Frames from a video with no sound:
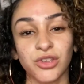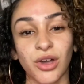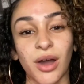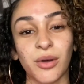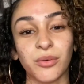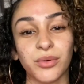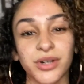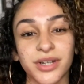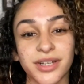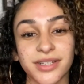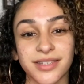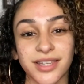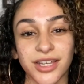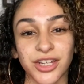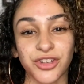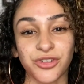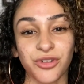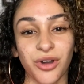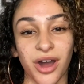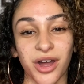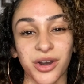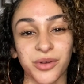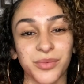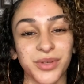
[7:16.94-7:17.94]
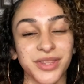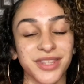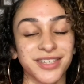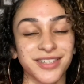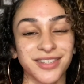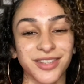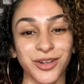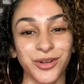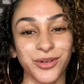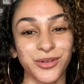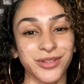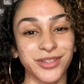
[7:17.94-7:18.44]
So I will continue on with this
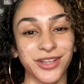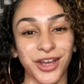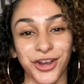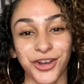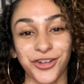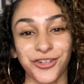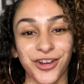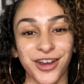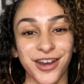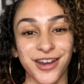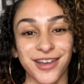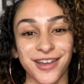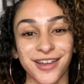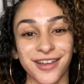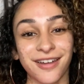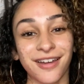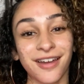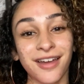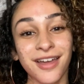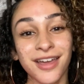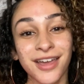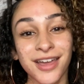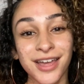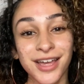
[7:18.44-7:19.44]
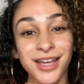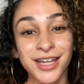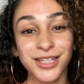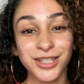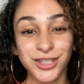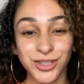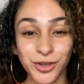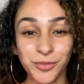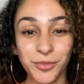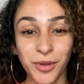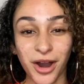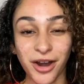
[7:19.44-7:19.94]
little decorating
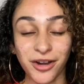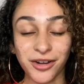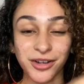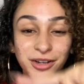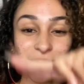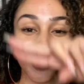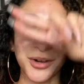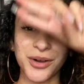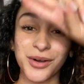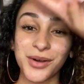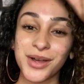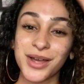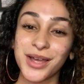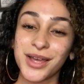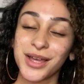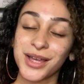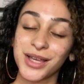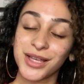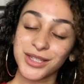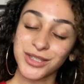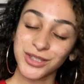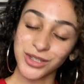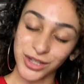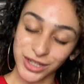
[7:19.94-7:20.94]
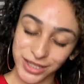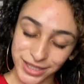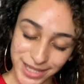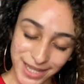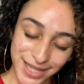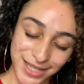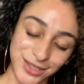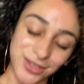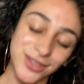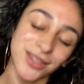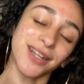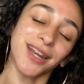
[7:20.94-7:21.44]
tomorrow. So let's get
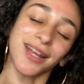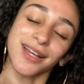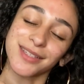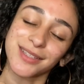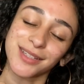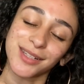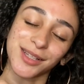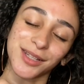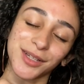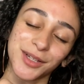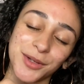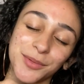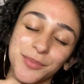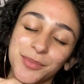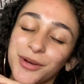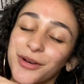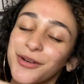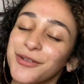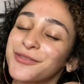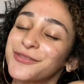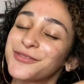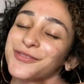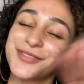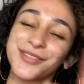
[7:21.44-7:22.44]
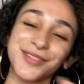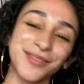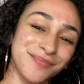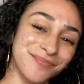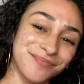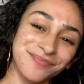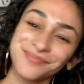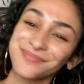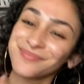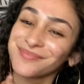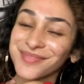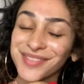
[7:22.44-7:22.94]
into the next clip of
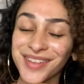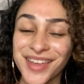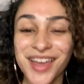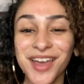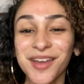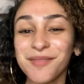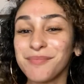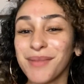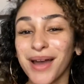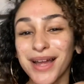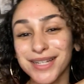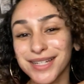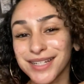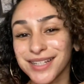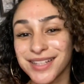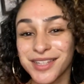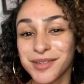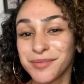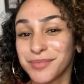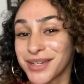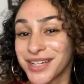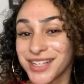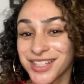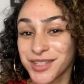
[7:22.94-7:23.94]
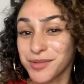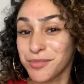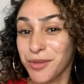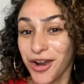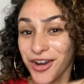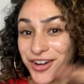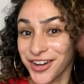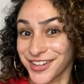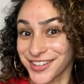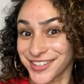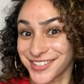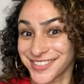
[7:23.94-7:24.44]
it magically being
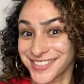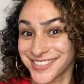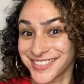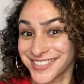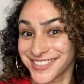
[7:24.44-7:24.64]
tomorrow.